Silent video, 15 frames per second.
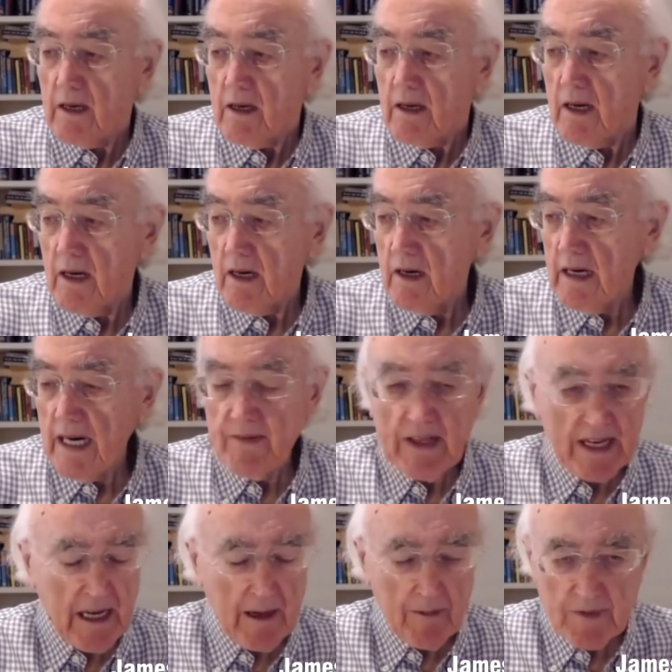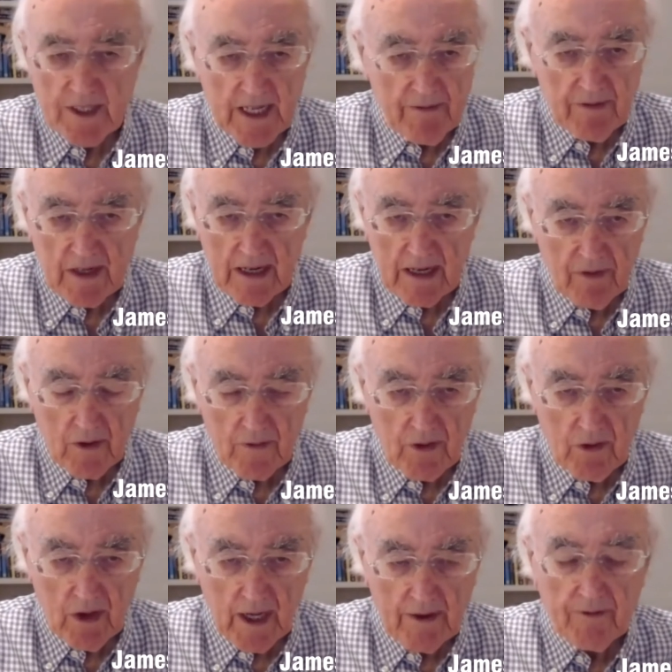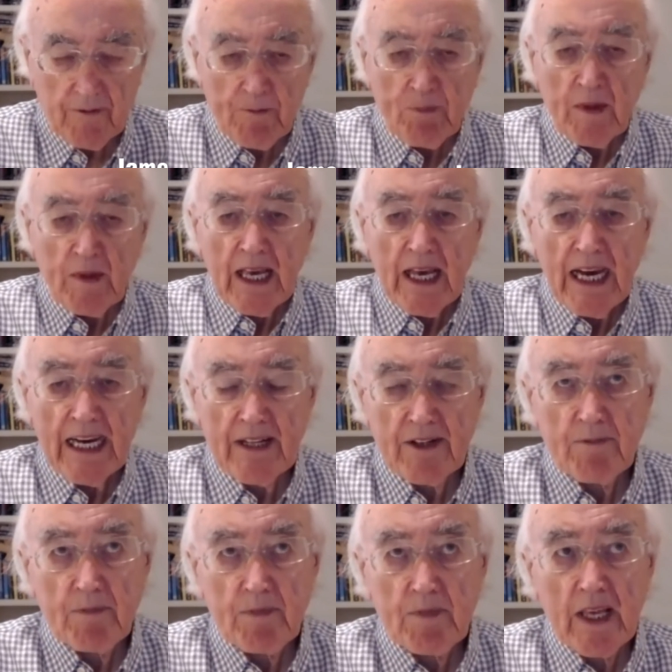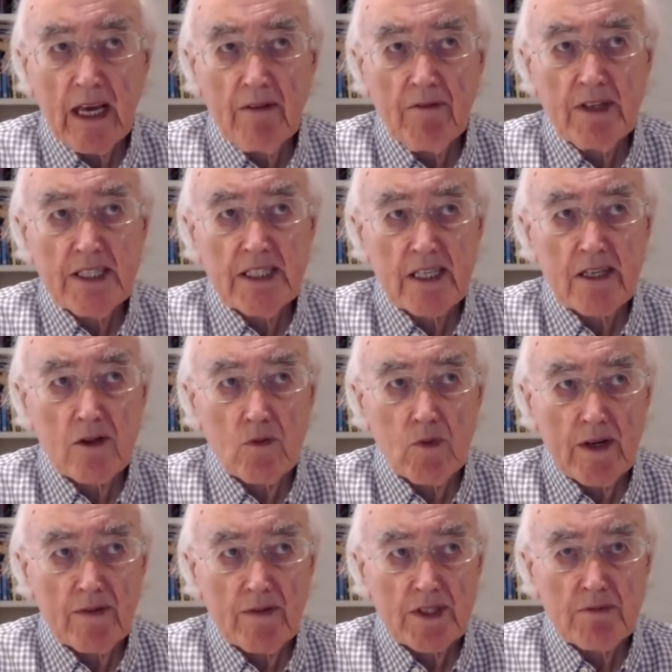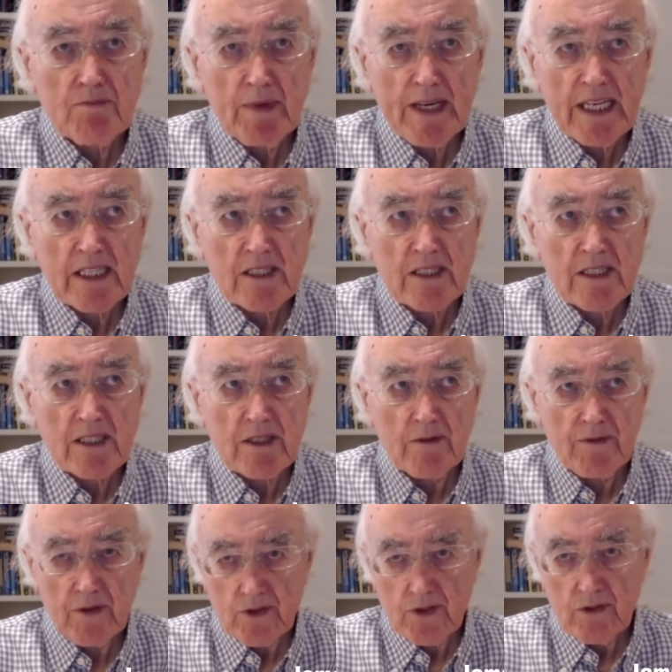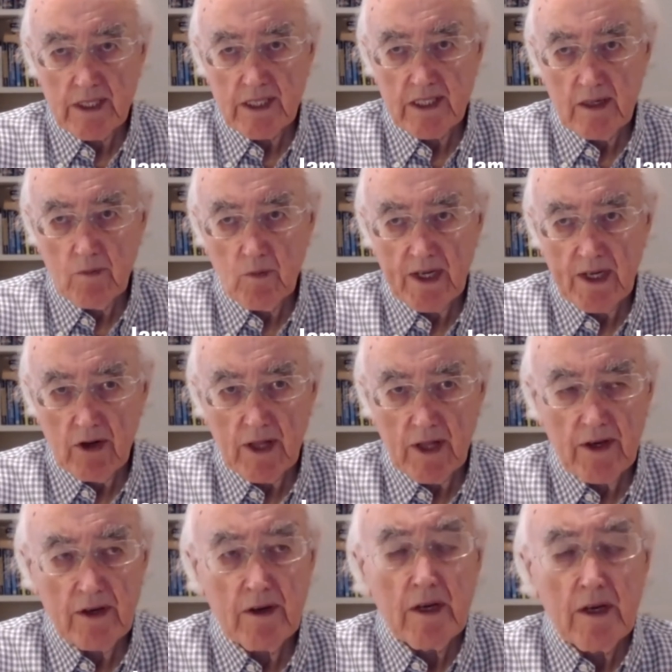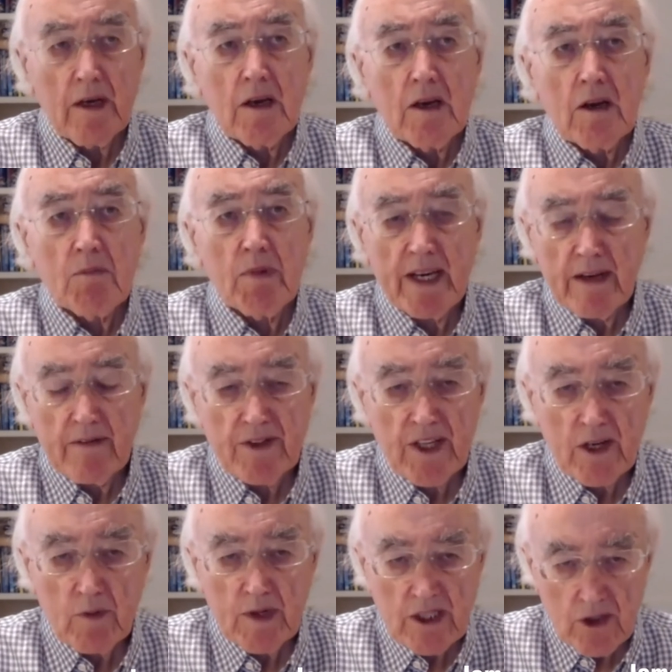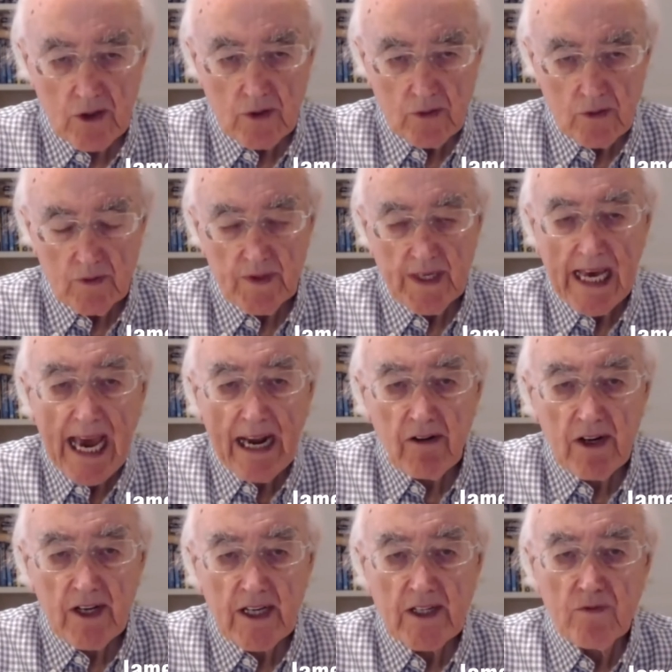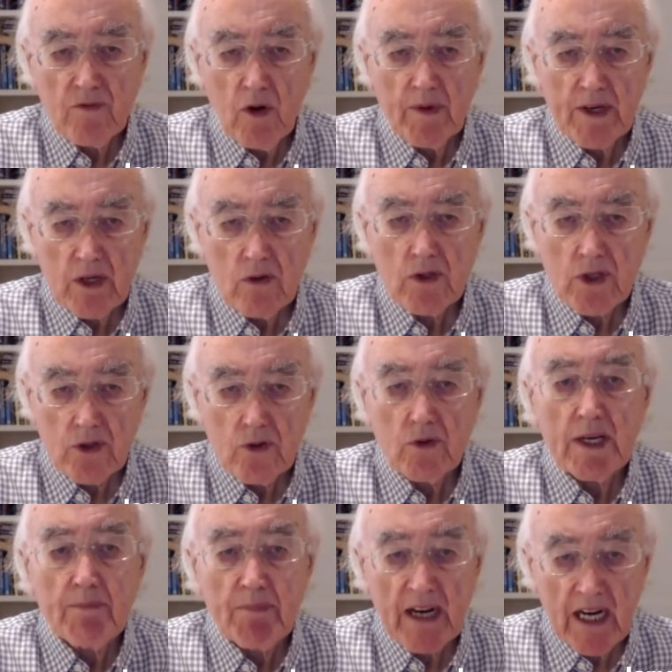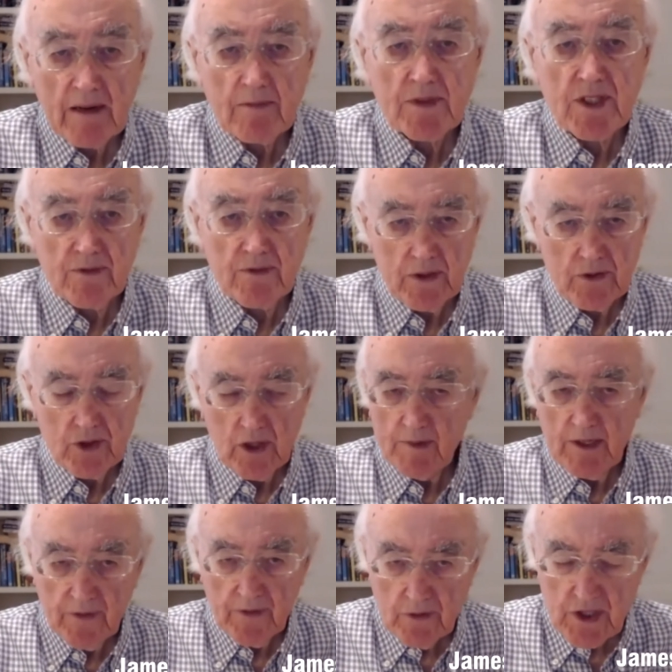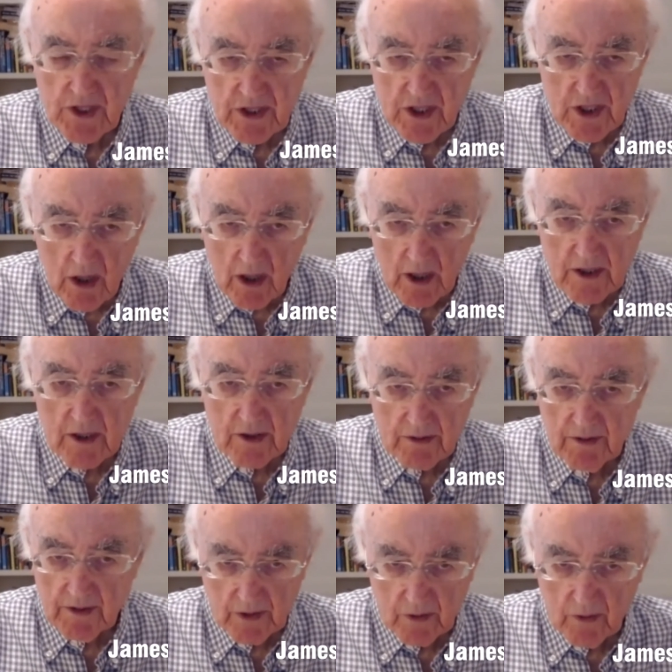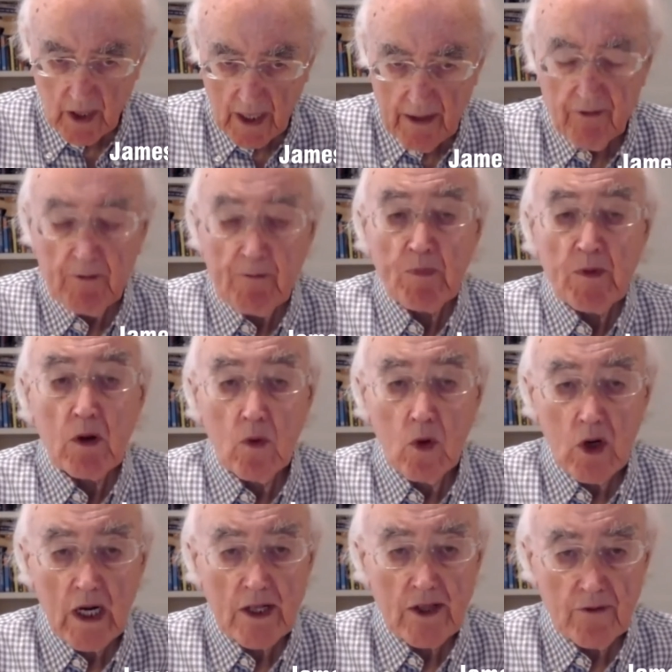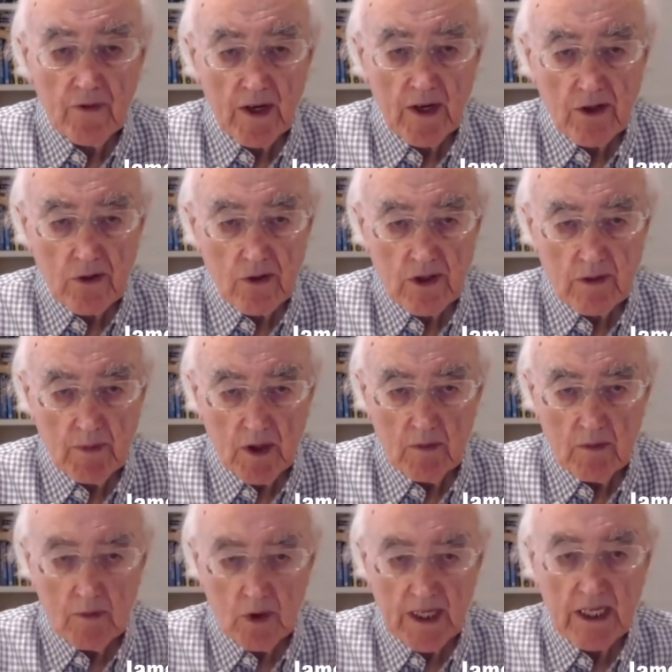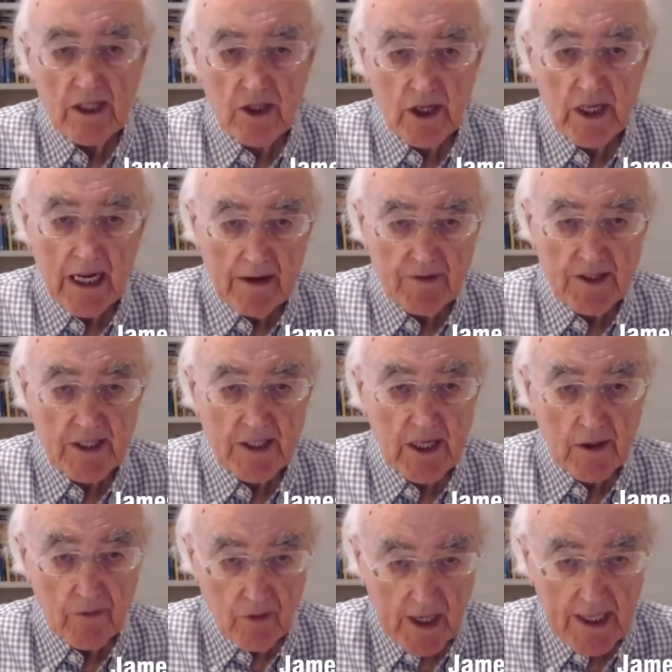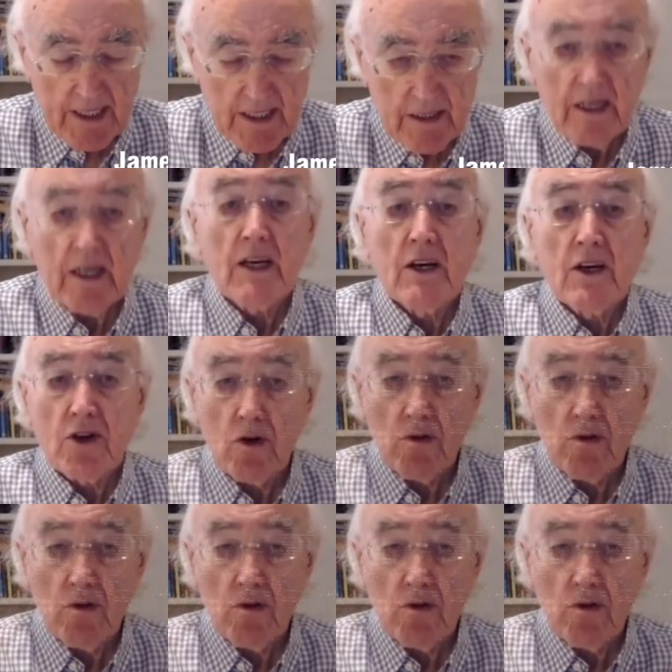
Uh, and that happens at every level of your life. And every single one of us makes the future in some way or other by everything we do. The aggregate of what we all do becomes the future. I mean, if you start your life, walk out the front door tomorrow morning and turn left instead of right, your